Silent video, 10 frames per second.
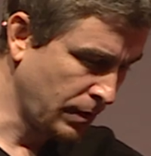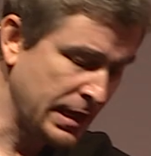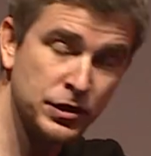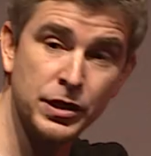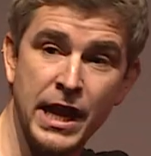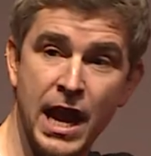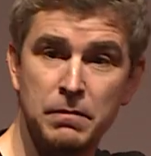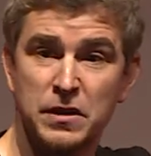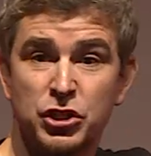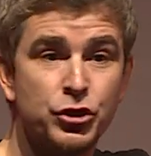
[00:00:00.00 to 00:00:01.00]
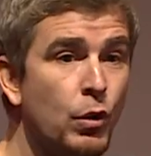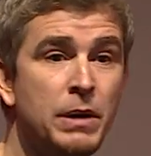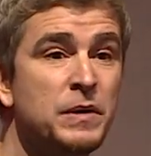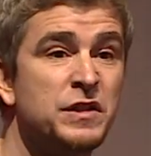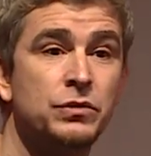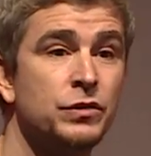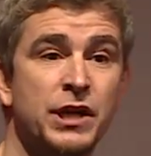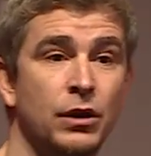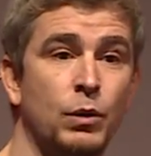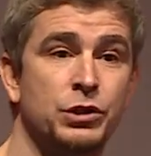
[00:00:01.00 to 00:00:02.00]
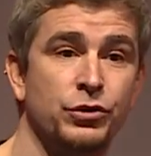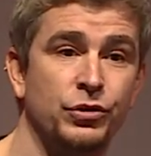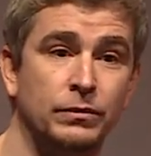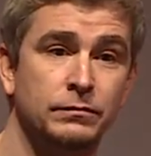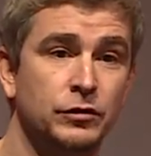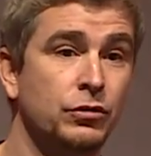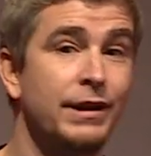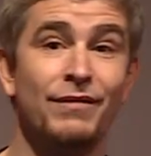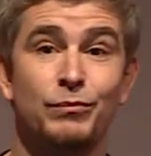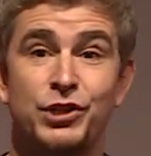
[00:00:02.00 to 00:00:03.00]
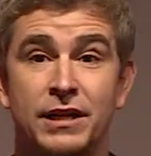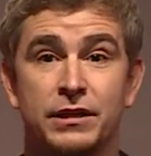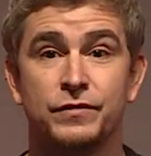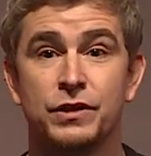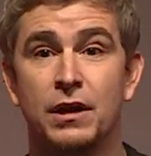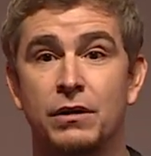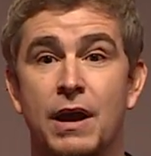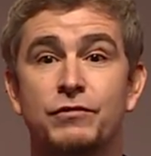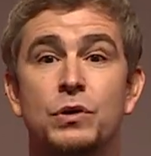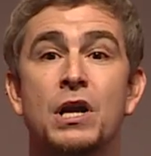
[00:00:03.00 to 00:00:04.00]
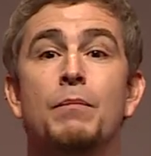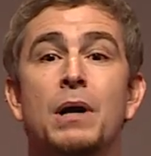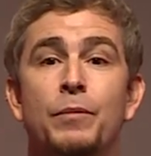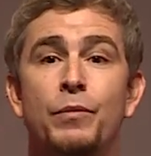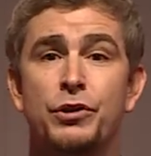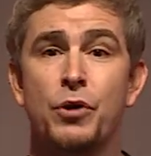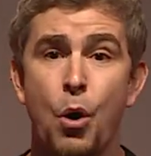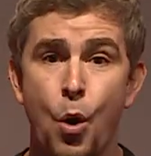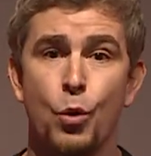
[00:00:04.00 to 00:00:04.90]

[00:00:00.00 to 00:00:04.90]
You enter the game, there's no NPC to tell you what to do. You don't have objectives. You have to come up with your